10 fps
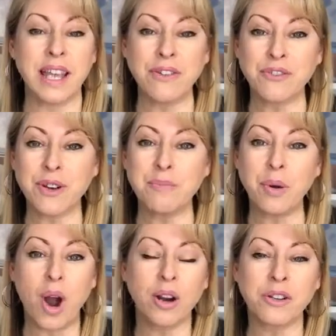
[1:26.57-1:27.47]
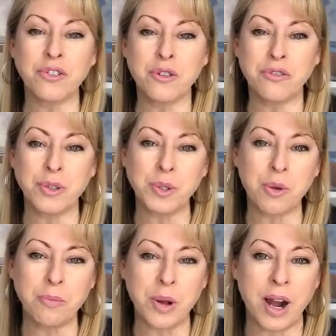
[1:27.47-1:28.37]
Every part of your
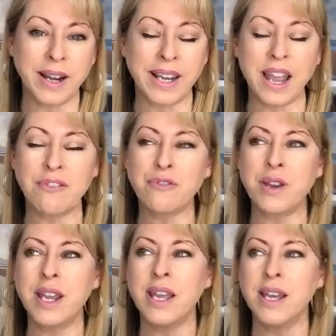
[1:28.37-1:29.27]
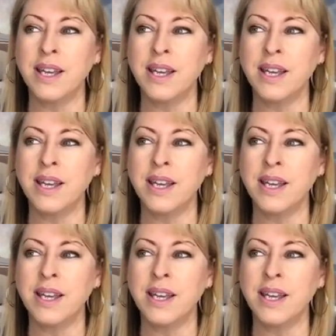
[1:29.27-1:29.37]
physical body, every